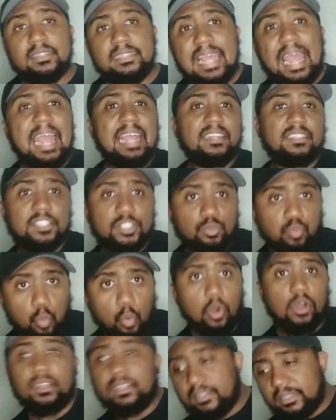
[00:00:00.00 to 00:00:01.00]
that's
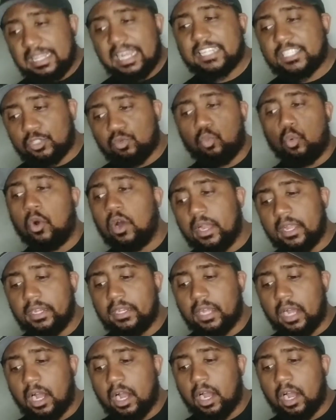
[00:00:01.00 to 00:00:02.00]
one
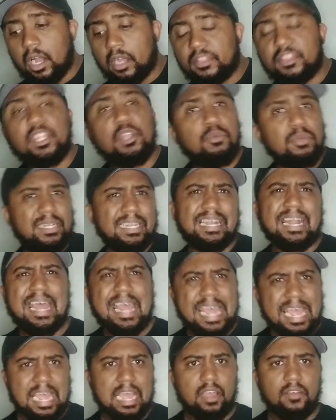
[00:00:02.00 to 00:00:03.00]
theory that I
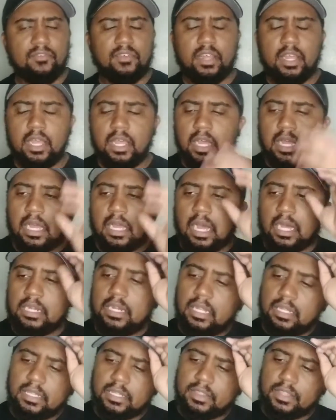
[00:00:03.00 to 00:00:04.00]
have.
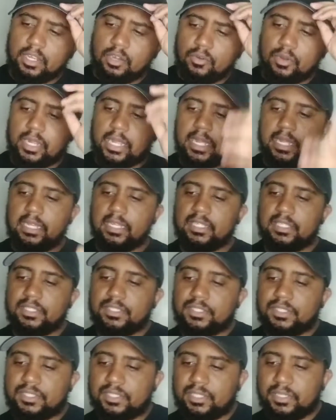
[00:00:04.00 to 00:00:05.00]
Another theory
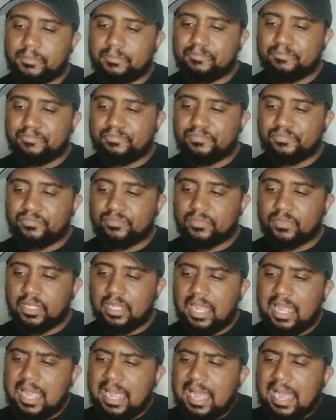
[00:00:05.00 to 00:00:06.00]
is,
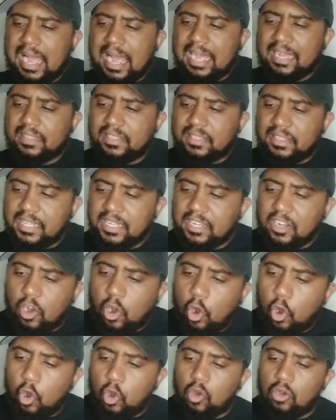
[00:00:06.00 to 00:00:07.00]
I think
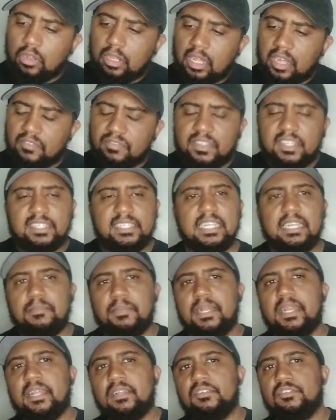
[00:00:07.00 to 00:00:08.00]
all of the
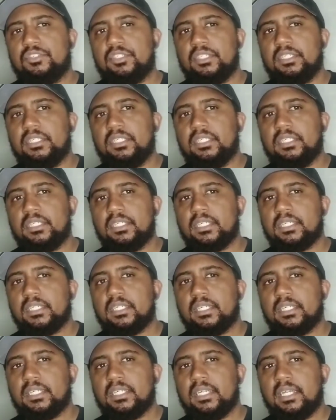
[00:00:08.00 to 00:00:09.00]
demon energy
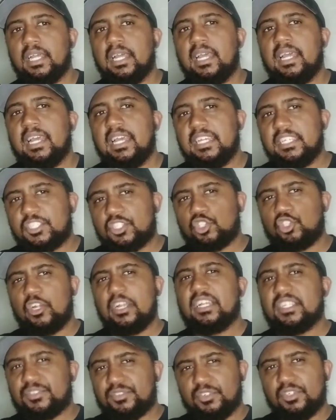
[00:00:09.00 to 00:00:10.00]
is
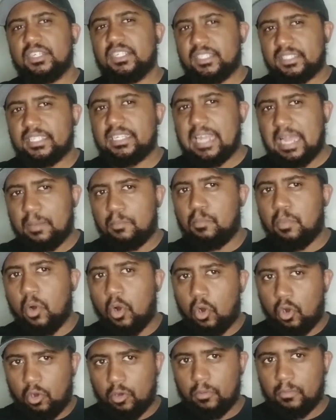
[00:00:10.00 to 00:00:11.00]
transferred into that
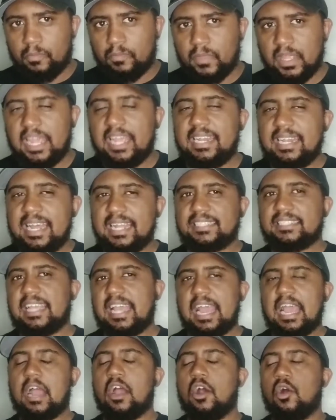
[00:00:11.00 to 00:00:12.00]
ball. And that's
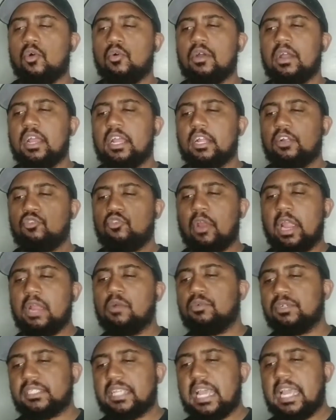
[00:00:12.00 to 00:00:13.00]
how Gray
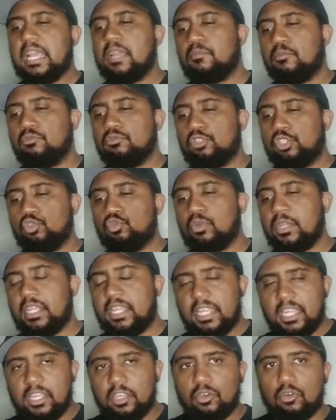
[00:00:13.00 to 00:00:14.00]
was able to
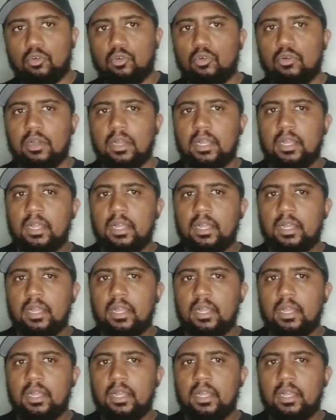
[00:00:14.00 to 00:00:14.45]
heal